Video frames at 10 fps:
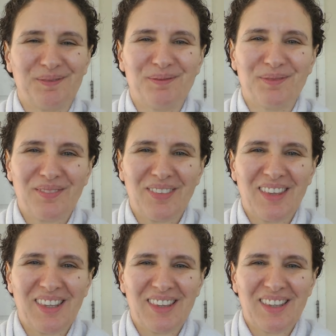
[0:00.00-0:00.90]
or
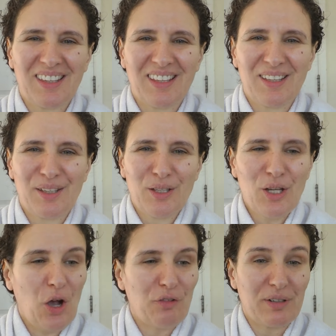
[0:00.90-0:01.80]

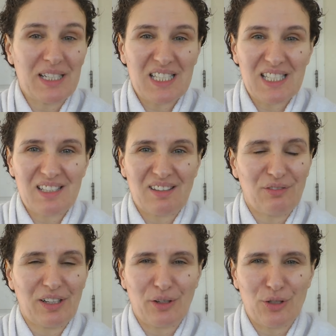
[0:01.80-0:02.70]
for instance,
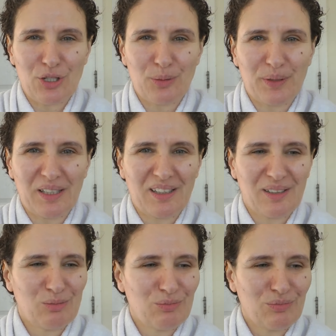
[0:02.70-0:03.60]
if I go shopping,
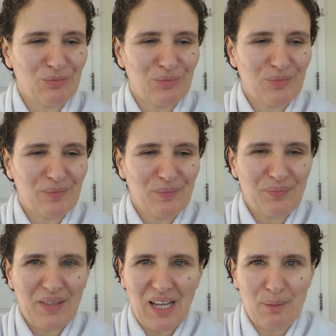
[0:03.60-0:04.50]

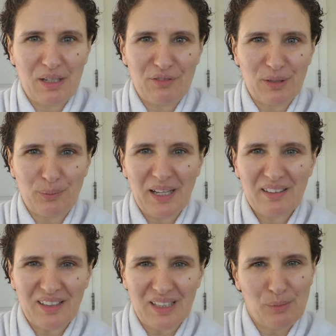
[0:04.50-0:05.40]
I might feel
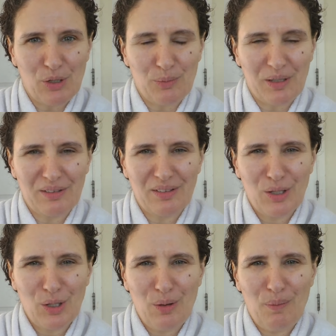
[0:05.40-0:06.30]
better in a moment,
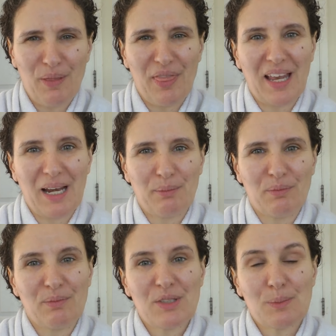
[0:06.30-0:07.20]
but then I'm
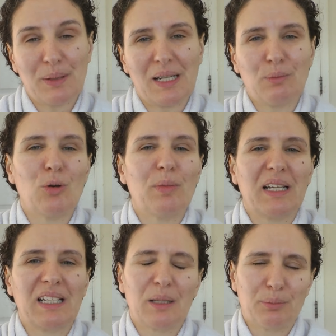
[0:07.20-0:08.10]
spending more
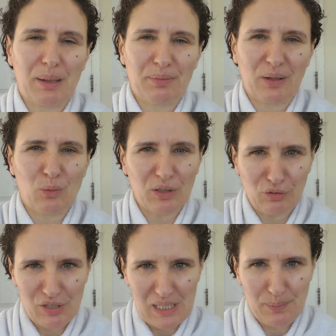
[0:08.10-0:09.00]
money than perhaps I
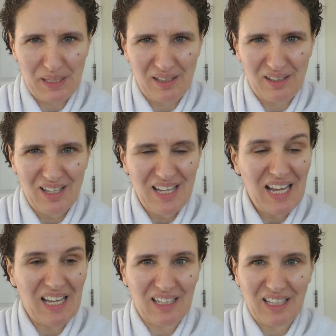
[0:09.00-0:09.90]
want to spend
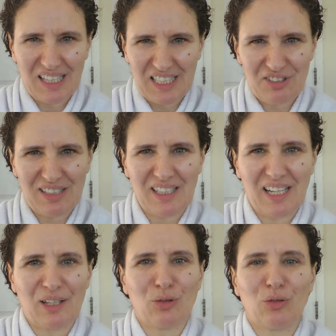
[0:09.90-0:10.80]
and cluttering
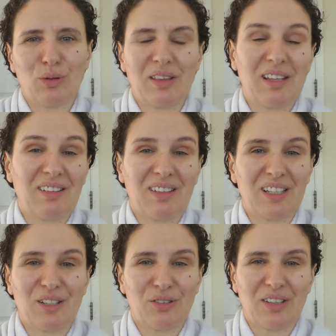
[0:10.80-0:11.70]
the house with things I
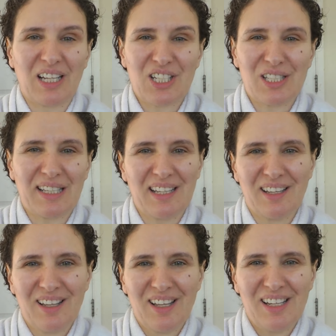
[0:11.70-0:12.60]
don't actually
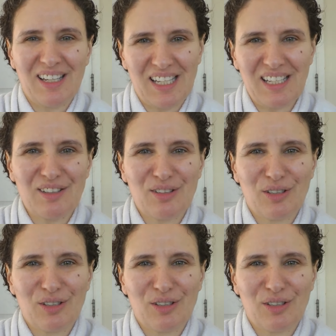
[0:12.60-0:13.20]
need.